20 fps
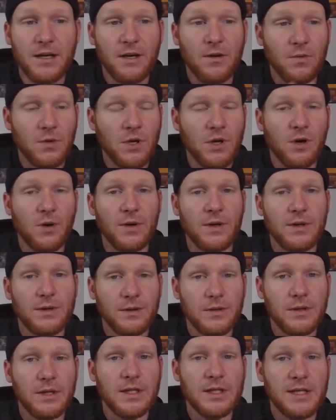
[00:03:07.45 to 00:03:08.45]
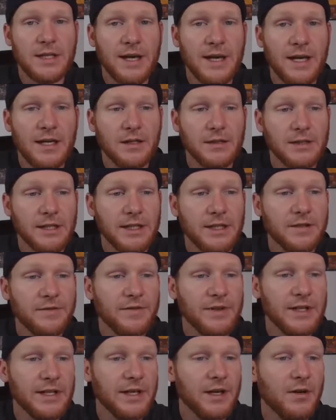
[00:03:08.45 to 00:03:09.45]
and we'll go into that in a later
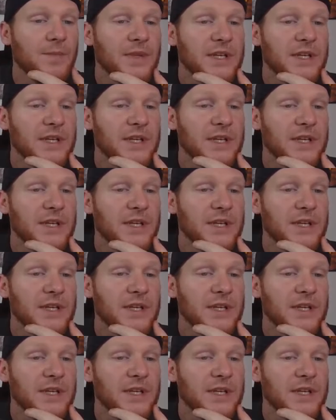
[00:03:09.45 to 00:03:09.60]
video.